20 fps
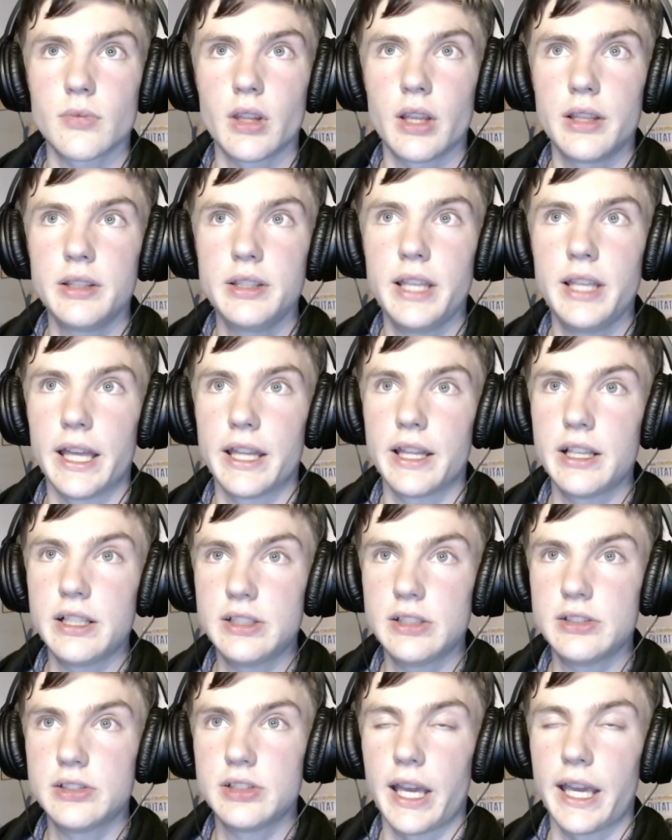yeah, this
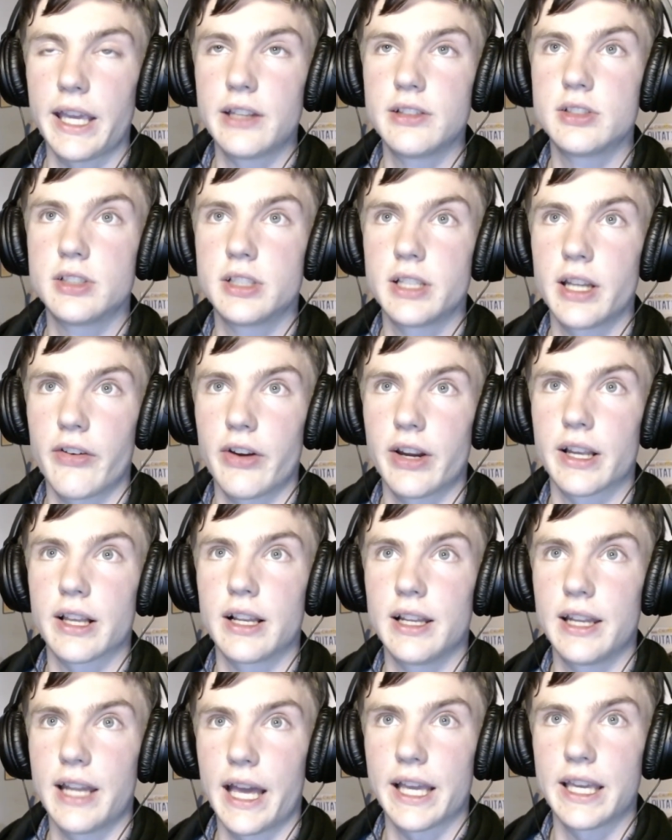is a generic
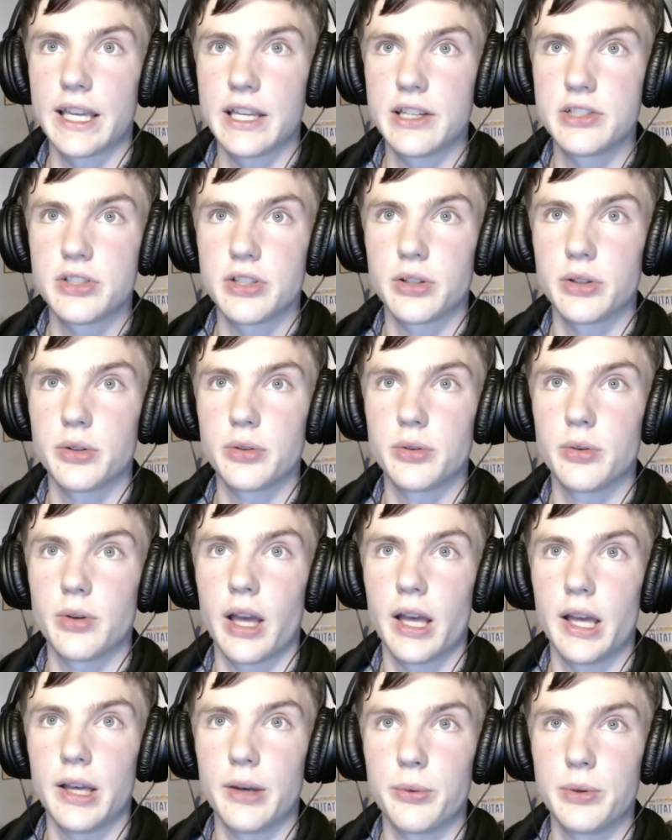lag issue
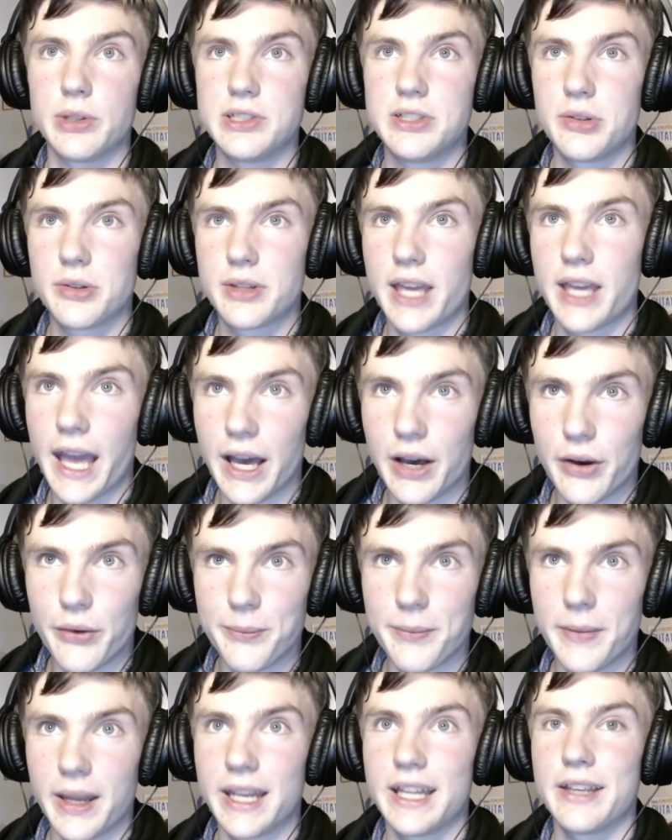which you get
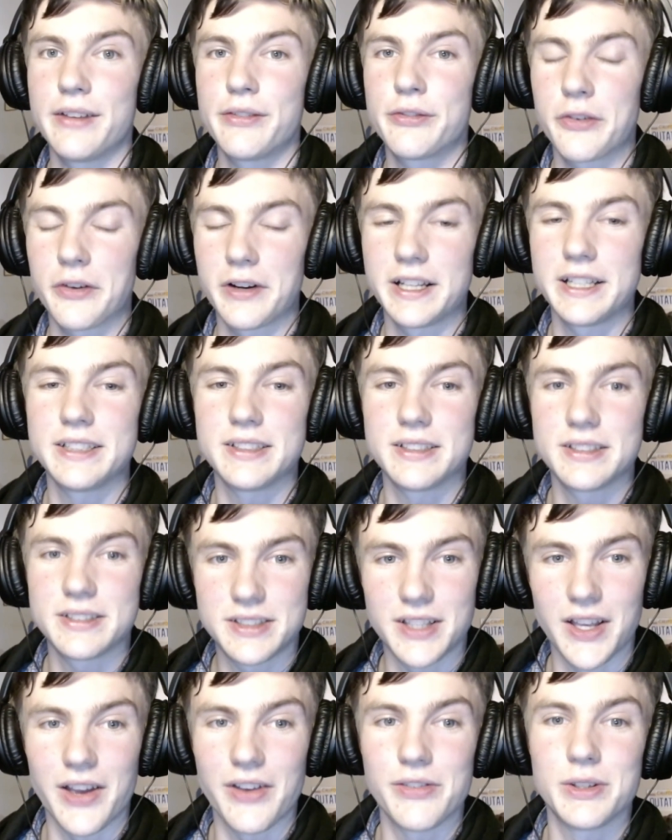on many free
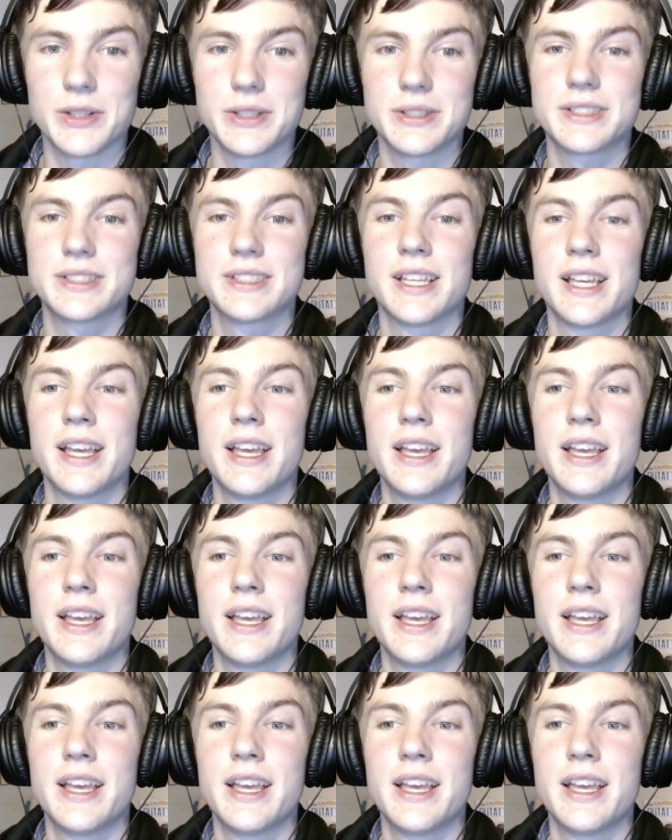servers,